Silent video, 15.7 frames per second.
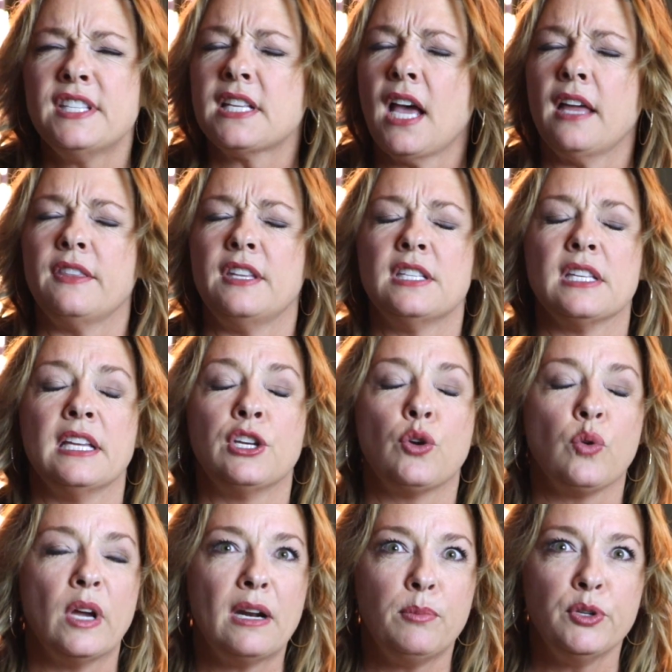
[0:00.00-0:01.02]
He's got these
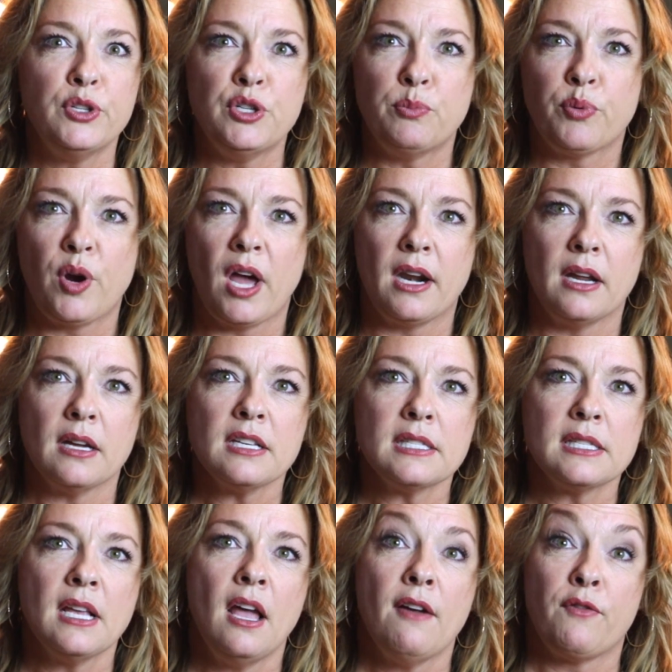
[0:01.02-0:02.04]
incredible new
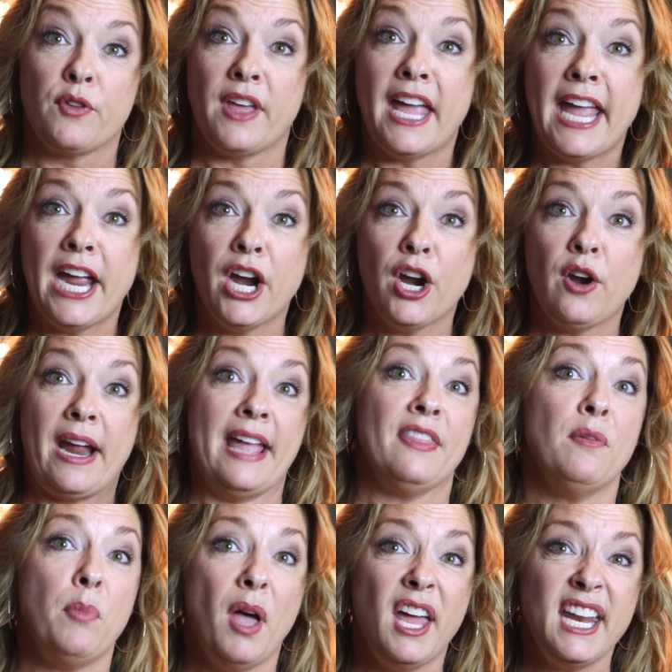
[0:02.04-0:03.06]
products for the hair
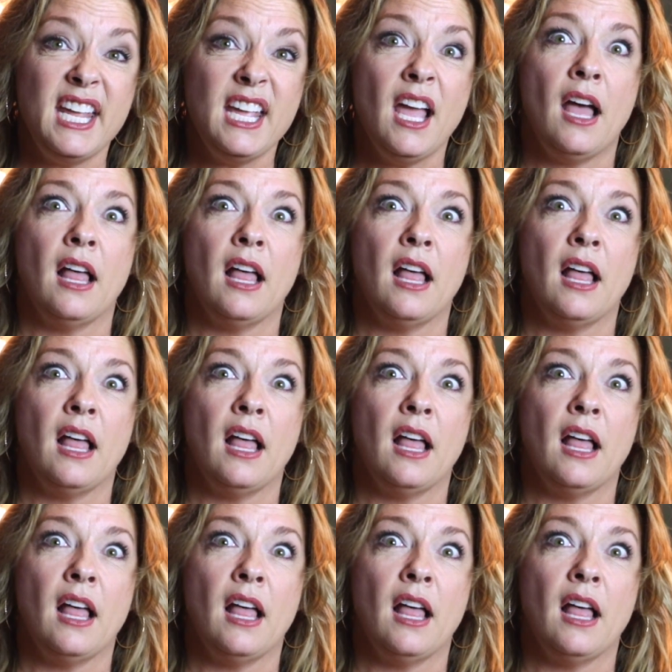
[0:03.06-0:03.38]
and the body.